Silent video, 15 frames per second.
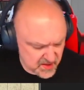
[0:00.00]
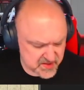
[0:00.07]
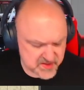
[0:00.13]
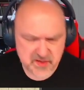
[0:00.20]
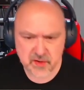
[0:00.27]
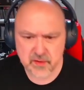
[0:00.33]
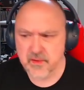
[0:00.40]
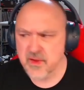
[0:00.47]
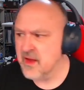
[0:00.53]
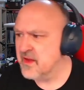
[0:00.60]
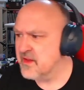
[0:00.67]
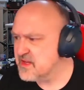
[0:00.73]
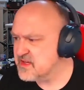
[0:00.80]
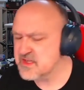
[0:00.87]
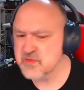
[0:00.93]
So
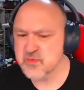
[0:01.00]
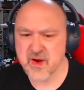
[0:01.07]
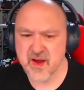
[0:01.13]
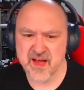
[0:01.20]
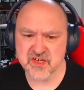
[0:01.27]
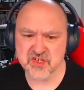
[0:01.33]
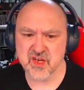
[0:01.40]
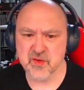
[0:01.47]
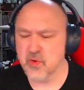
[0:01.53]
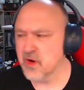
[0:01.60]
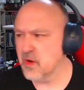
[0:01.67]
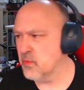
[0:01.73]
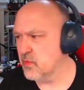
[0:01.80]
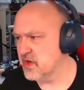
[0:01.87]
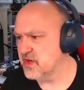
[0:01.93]
this is where actually what I
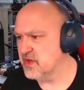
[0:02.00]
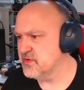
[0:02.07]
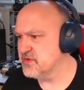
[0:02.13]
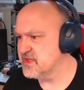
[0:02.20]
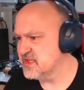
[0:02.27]
want to use